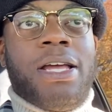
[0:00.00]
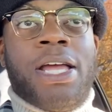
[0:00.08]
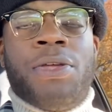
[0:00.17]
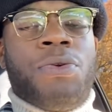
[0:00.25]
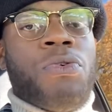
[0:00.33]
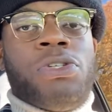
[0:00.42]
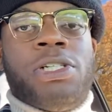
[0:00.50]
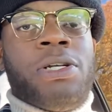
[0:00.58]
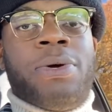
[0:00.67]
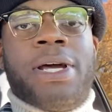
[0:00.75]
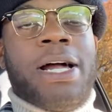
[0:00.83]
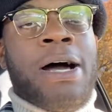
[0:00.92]
and you usually
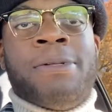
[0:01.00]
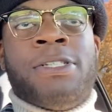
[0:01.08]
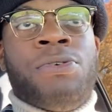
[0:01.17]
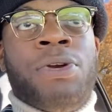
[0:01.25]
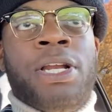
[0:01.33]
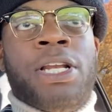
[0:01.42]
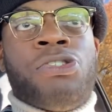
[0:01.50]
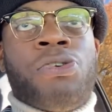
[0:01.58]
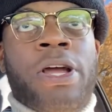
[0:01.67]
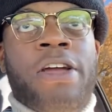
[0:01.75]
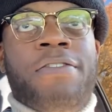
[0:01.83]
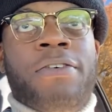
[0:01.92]
don't get an opportunity to
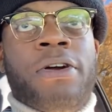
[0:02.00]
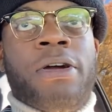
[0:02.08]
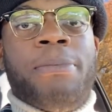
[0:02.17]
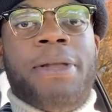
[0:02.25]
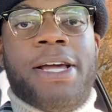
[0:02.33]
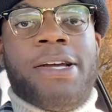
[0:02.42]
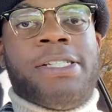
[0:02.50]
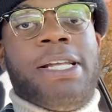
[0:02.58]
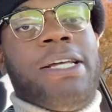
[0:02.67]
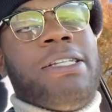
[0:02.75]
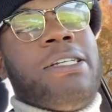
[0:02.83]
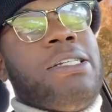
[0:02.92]
trade for players
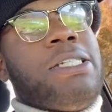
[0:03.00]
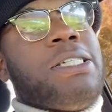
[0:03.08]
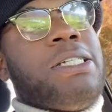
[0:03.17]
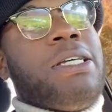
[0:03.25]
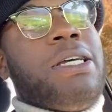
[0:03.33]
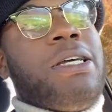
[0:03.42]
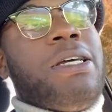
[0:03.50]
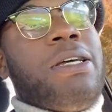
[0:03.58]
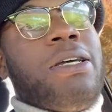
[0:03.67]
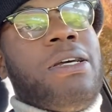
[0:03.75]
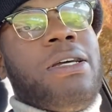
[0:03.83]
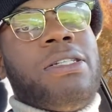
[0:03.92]
like this.
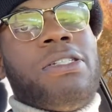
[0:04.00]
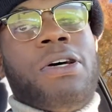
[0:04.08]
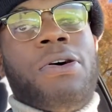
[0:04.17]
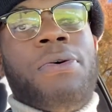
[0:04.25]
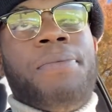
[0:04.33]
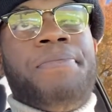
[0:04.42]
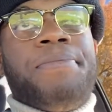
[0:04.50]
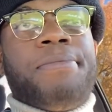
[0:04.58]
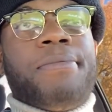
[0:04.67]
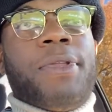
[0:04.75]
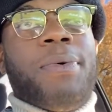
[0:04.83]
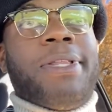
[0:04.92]
So,
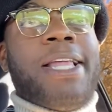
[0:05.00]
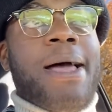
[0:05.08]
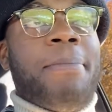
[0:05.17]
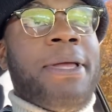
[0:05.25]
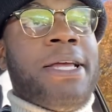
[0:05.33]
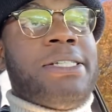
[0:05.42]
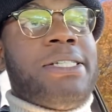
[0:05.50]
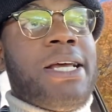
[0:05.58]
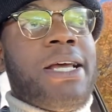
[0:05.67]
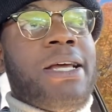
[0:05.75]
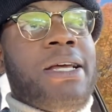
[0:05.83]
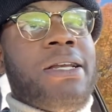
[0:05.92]
with that being
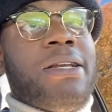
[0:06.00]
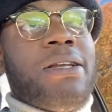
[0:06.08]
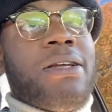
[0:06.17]
said,